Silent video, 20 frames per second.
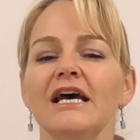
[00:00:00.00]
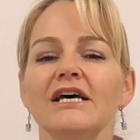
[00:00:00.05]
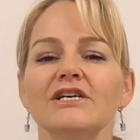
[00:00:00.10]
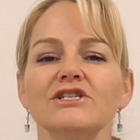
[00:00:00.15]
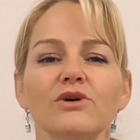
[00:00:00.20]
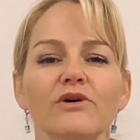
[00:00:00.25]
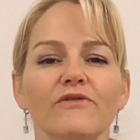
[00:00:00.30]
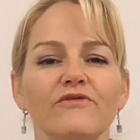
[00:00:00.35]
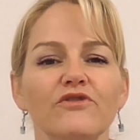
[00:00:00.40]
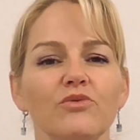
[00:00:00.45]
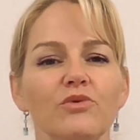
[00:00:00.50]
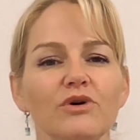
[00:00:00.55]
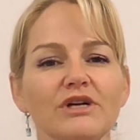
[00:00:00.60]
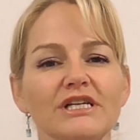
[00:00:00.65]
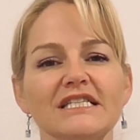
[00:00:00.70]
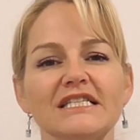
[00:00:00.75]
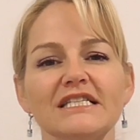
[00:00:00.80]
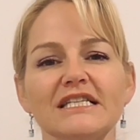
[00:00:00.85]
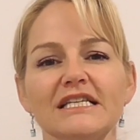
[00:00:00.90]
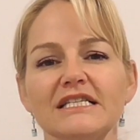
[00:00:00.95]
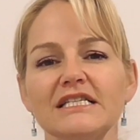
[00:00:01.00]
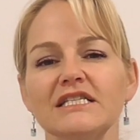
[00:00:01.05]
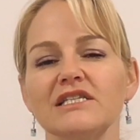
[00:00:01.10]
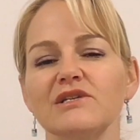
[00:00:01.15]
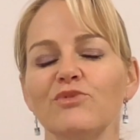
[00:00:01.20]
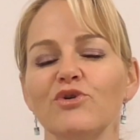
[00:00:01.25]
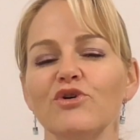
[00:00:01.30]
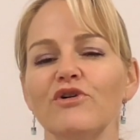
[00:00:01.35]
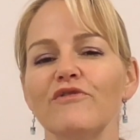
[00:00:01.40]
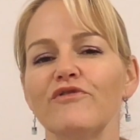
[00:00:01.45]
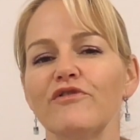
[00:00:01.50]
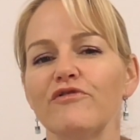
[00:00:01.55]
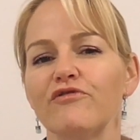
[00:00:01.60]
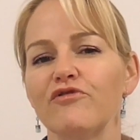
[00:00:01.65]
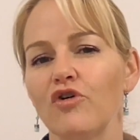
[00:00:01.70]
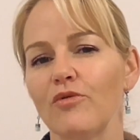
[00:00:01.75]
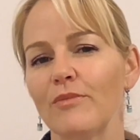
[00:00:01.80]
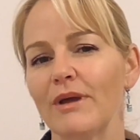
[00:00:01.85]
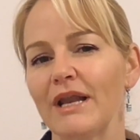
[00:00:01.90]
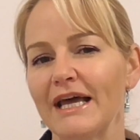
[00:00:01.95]
So if you want to see some more of the
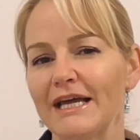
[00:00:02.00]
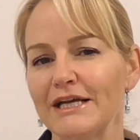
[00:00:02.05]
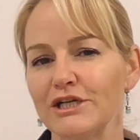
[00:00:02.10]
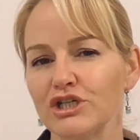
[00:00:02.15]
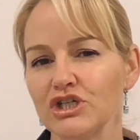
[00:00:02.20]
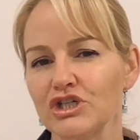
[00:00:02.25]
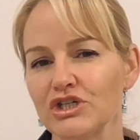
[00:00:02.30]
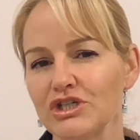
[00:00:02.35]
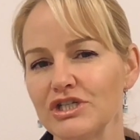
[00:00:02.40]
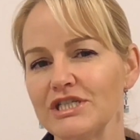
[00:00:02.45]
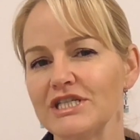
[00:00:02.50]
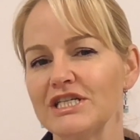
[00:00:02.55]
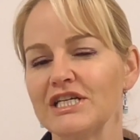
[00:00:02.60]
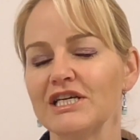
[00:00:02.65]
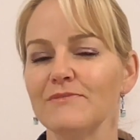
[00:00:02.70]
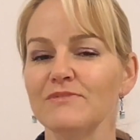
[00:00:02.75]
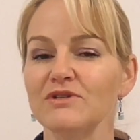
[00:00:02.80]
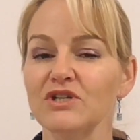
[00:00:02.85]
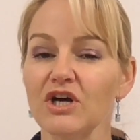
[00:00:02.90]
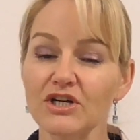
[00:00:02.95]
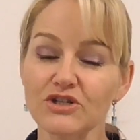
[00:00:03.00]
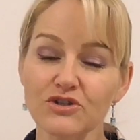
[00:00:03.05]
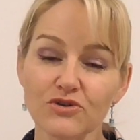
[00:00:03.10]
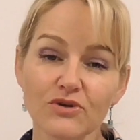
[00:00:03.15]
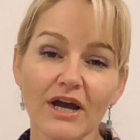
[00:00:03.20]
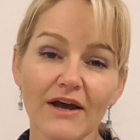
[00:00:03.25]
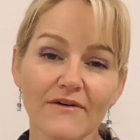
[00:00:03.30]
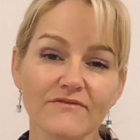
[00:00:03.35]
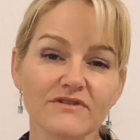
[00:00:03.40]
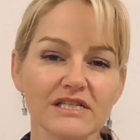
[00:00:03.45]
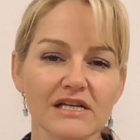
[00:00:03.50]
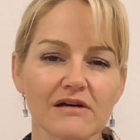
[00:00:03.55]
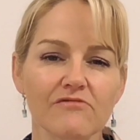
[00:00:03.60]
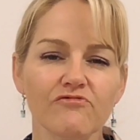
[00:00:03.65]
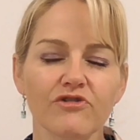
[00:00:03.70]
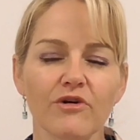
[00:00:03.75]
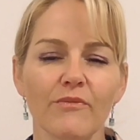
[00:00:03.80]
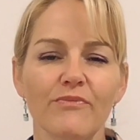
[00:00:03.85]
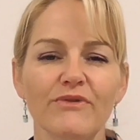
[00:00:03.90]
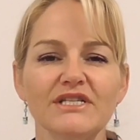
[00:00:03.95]
formulation tips, I do have
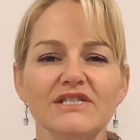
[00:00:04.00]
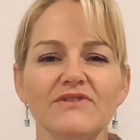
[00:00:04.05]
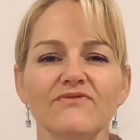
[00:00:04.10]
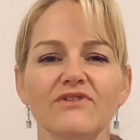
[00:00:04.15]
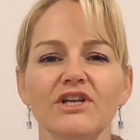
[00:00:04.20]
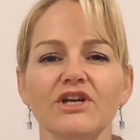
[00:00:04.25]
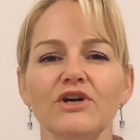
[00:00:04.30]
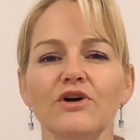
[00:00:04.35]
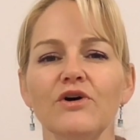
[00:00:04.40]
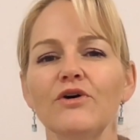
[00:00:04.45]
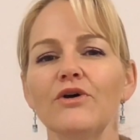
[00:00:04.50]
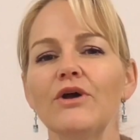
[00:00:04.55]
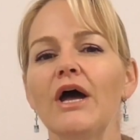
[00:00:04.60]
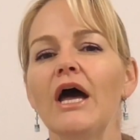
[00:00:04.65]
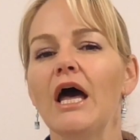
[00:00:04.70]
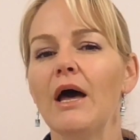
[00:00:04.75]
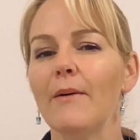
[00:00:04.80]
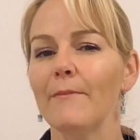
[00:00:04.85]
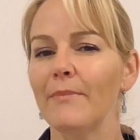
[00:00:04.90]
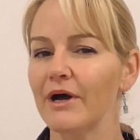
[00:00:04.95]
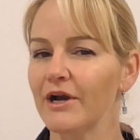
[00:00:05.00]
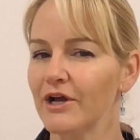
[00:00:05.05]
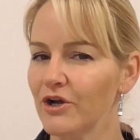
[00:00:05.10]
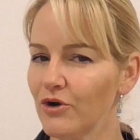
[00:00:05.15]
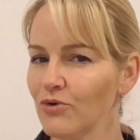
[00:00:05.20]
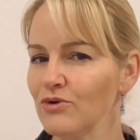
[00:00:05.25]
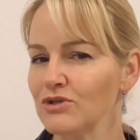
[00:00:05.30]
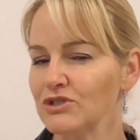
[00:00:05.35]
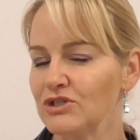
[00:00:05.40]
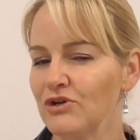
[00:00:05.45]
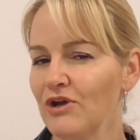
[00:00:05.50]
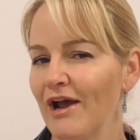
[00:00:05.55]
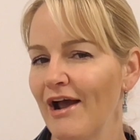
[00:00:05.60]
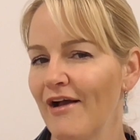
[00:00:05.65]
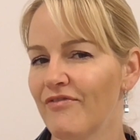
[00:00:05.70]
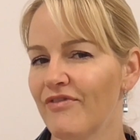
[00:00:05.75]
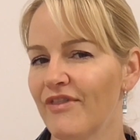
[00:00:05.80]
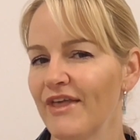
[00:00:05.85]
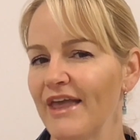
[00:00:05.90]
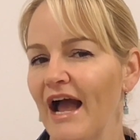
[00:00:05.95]
some from this video, but I also
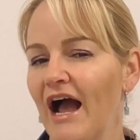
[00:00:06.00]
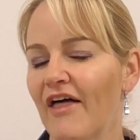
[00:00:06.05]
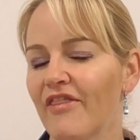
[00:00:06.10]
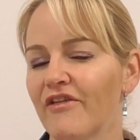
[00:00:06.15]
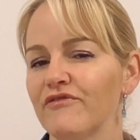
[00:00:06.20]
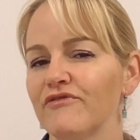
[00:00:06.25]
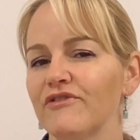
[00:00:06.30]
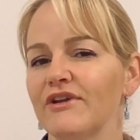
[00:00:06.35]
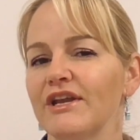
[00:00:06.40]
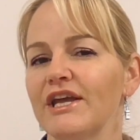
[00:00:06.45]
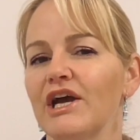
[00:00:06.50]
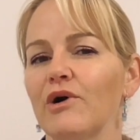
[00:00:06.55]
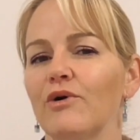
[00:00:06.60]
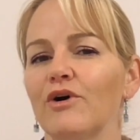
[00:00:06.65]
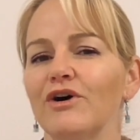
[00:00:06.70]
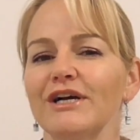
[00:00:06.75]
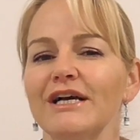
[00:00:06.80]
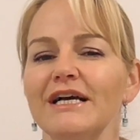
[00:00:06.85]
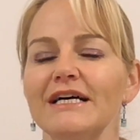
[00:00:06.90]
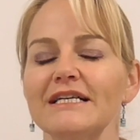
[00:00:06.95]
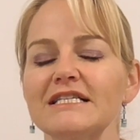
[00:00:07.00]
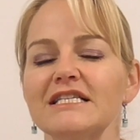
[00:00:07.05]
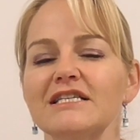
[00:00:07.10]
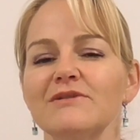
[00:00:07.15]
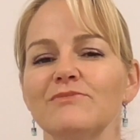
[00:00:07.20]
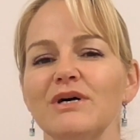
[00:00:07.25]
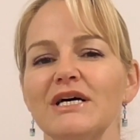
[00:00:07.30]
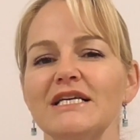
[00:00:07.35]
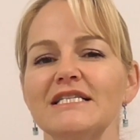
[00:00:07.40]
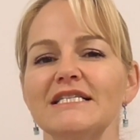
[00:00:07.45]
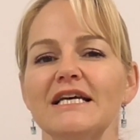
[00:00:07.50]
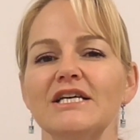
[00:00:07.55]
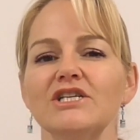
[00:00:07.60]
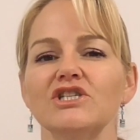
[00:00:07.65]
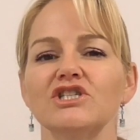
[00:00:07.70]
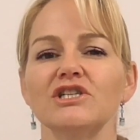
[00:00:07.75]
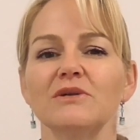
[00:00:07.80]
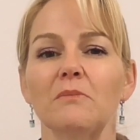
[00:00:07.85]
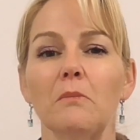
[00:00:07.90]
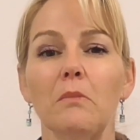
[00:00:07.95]
have the other video on
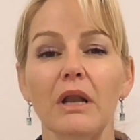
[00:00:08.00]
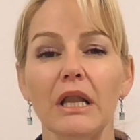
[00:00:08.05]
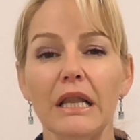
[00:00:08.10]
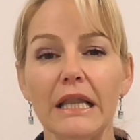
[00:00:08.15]
customization.